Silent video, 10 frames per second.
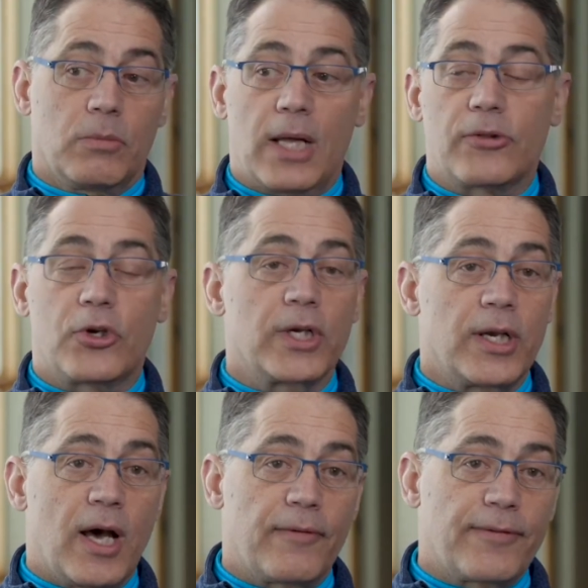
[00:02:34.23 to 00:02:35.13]
Well, it's good
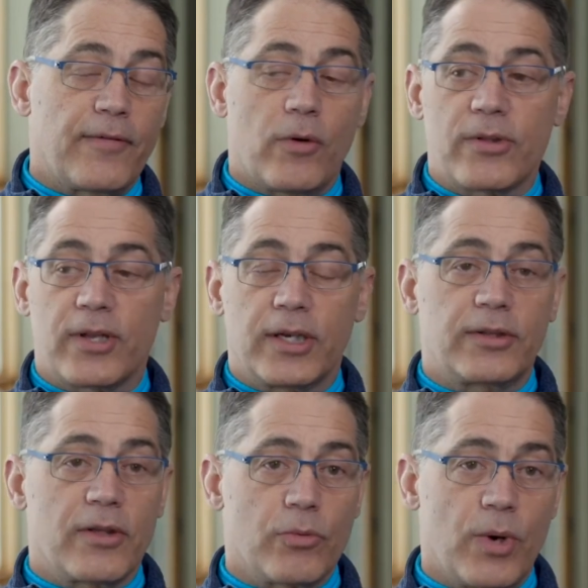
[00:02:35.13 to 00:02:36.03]
enough. I've always done it
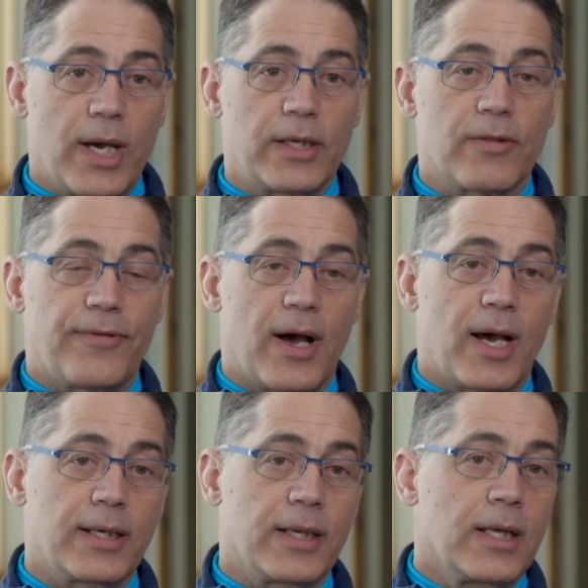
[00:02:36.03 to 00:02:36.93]
this way. It's
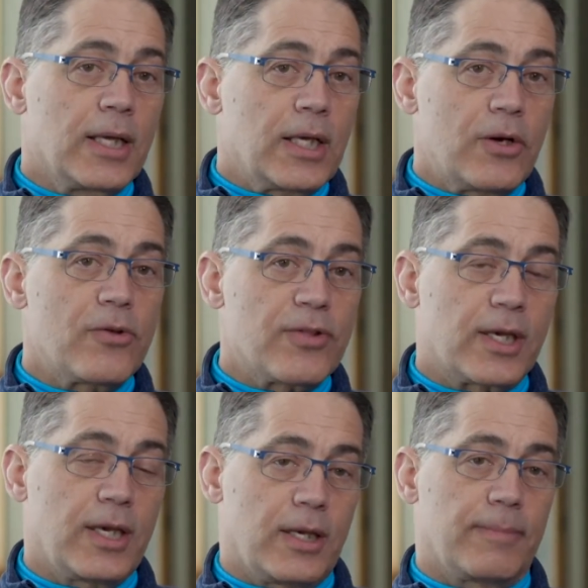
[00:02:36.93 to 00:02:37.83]
fine. Here's the
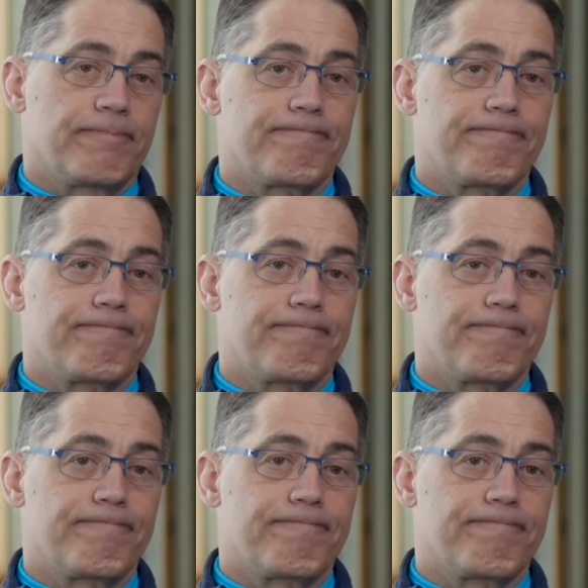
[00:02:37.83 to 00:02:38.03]
key.